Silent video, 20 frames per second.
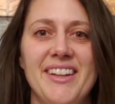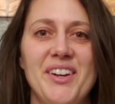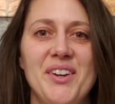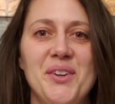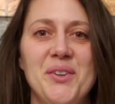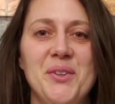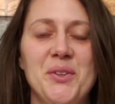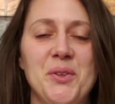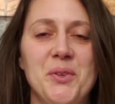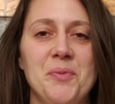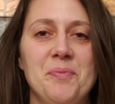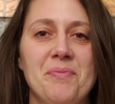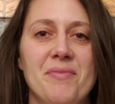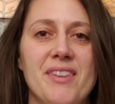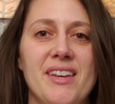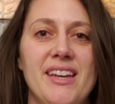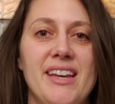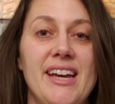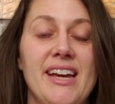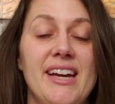Hello,
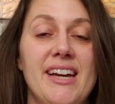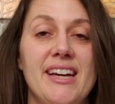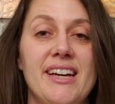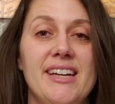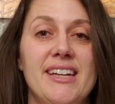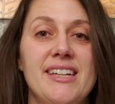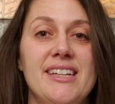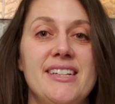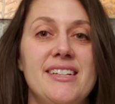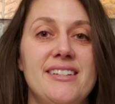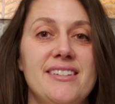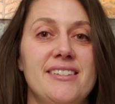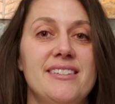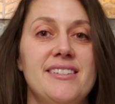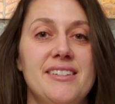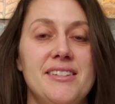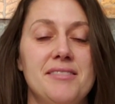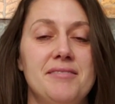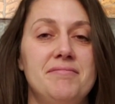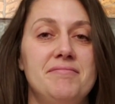and
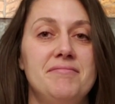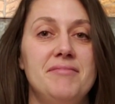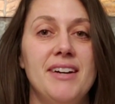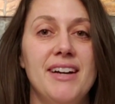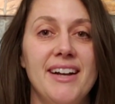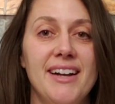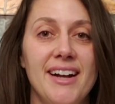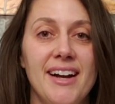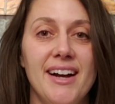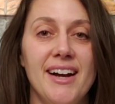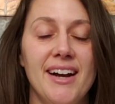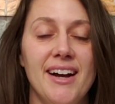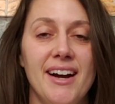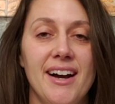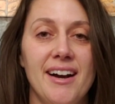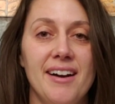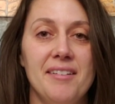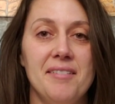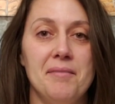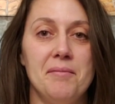
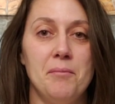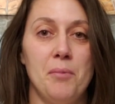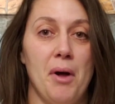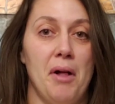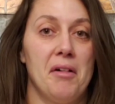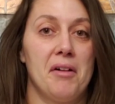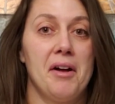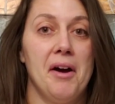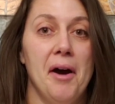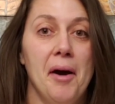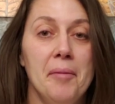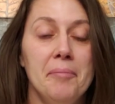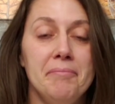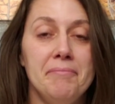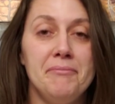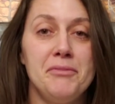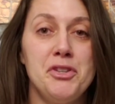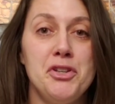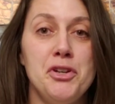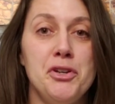welcome
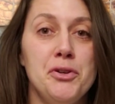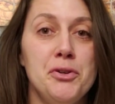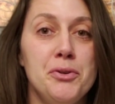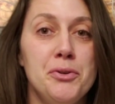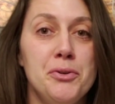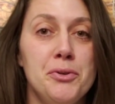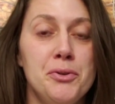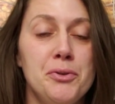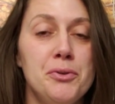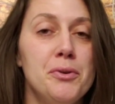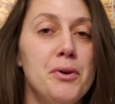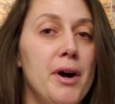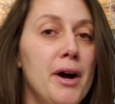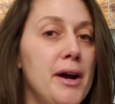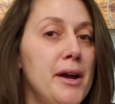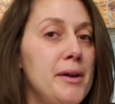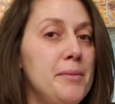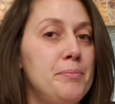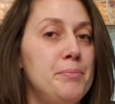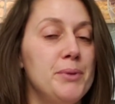to,
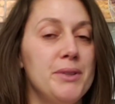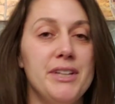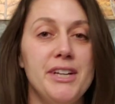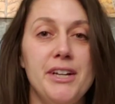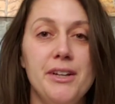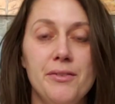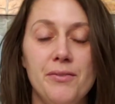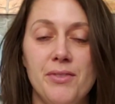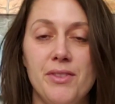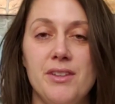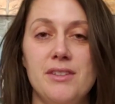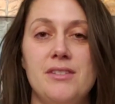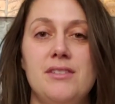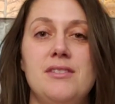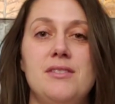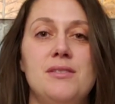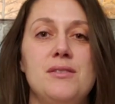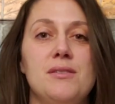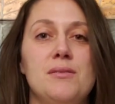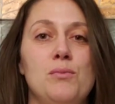I believe
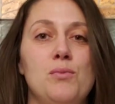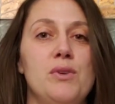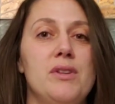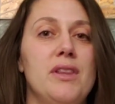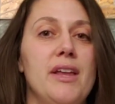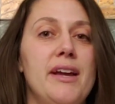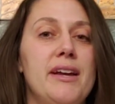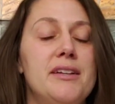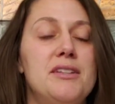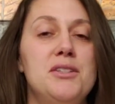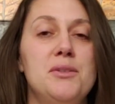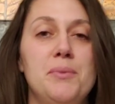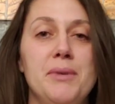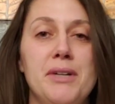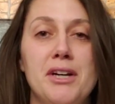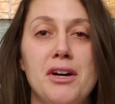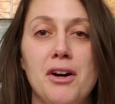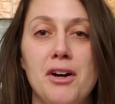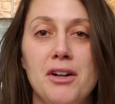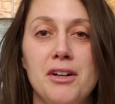this would like to be
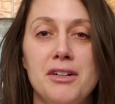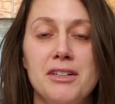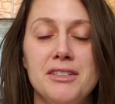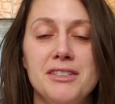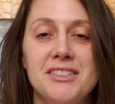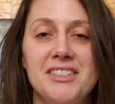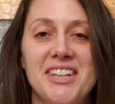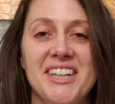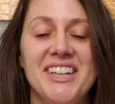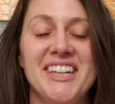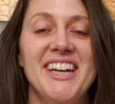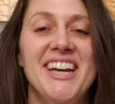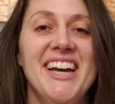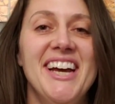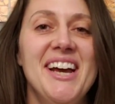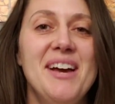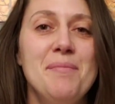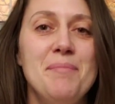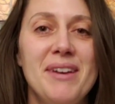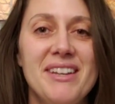called
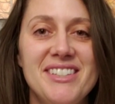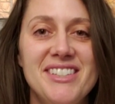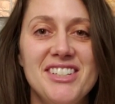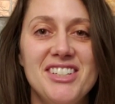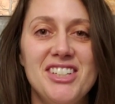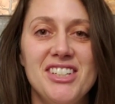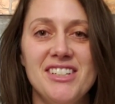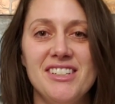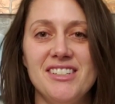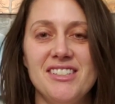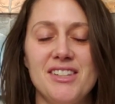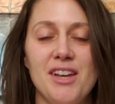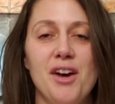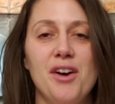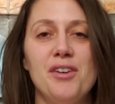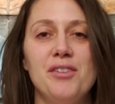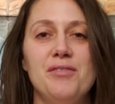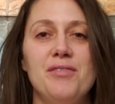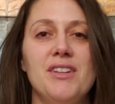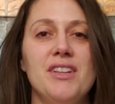Messages
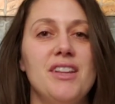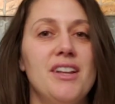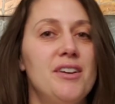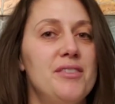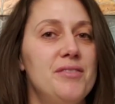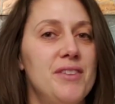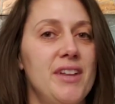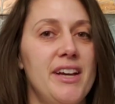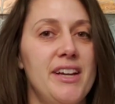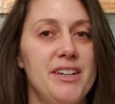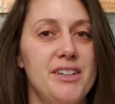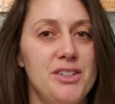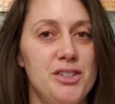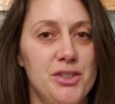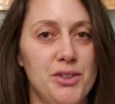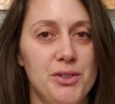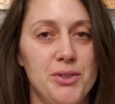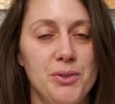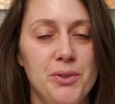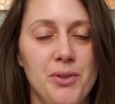of Love, Light, and
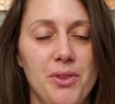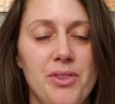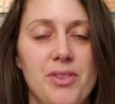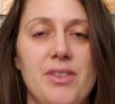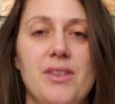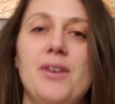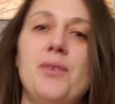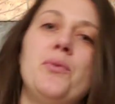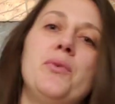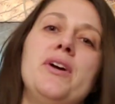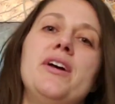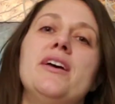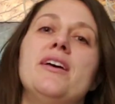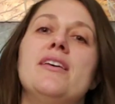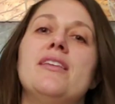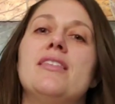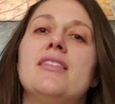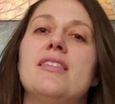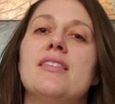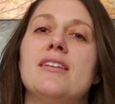Truth
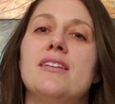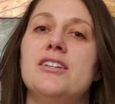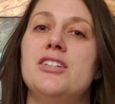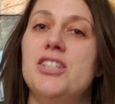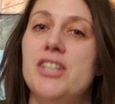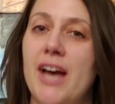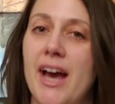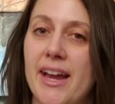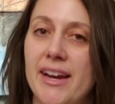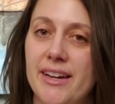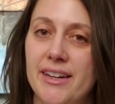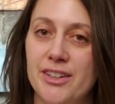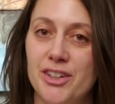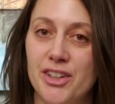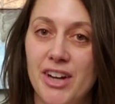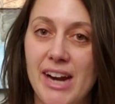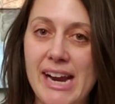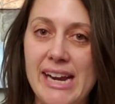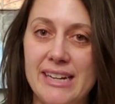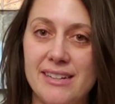with Shannon
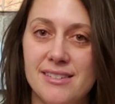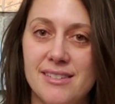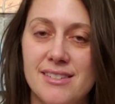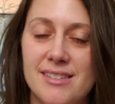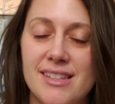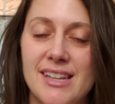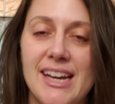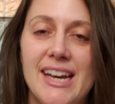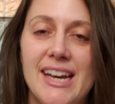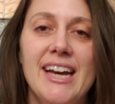Grace.